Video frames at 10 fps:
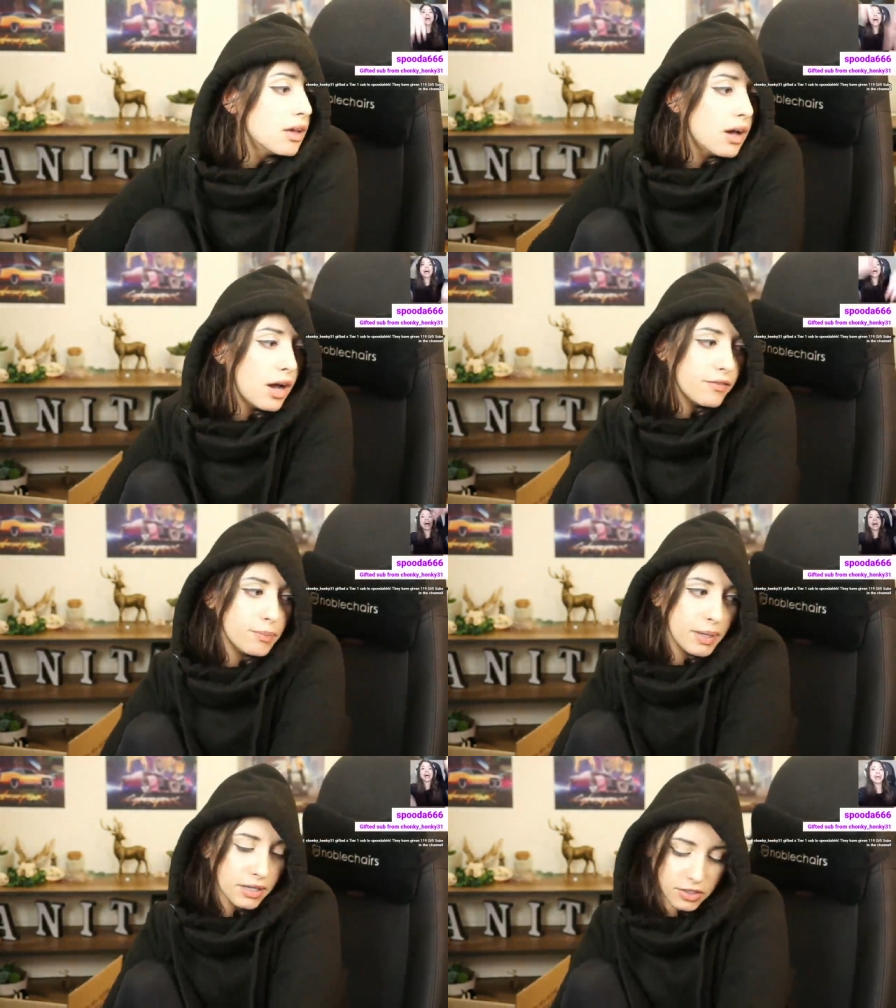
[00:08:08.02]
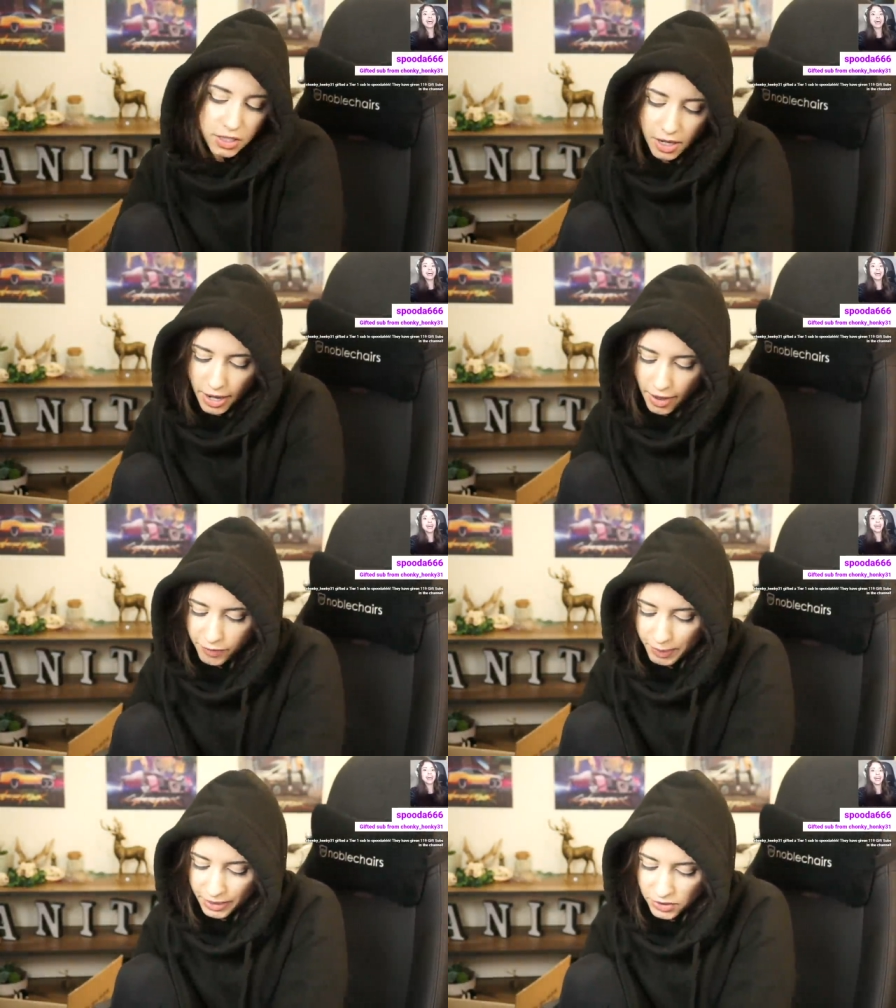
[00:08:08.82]
I have a picture. I have a
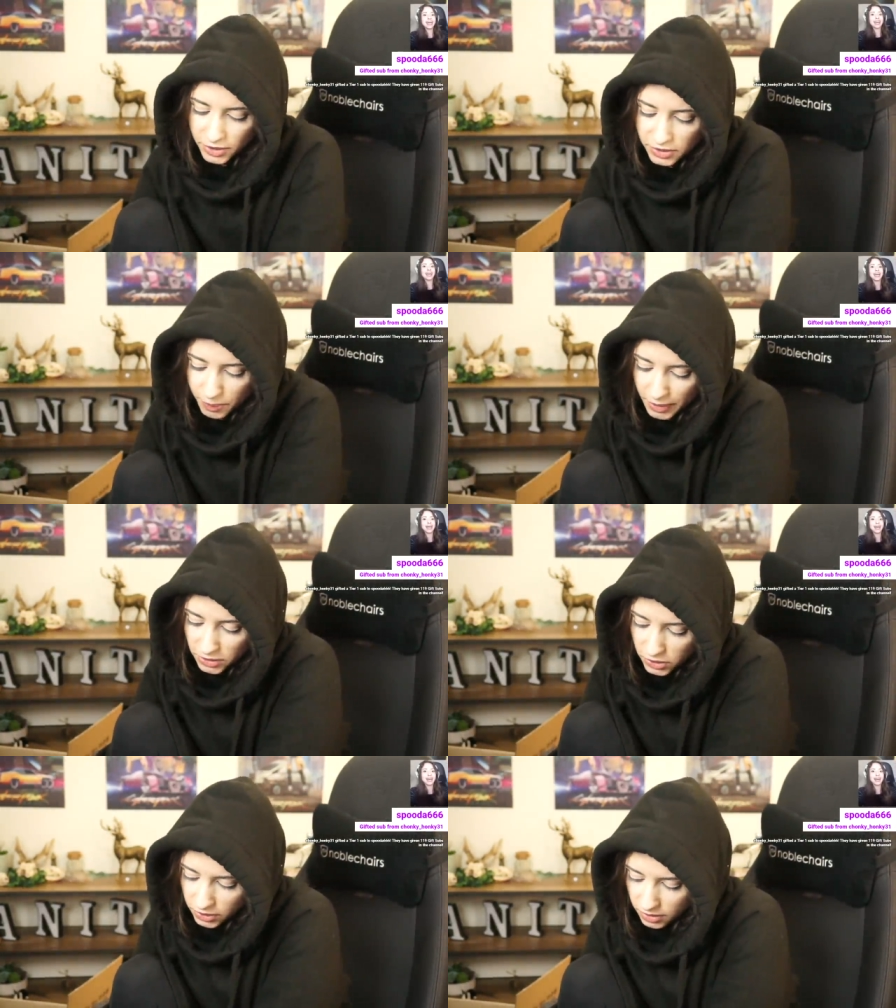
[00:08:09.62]
picture. It's a picture.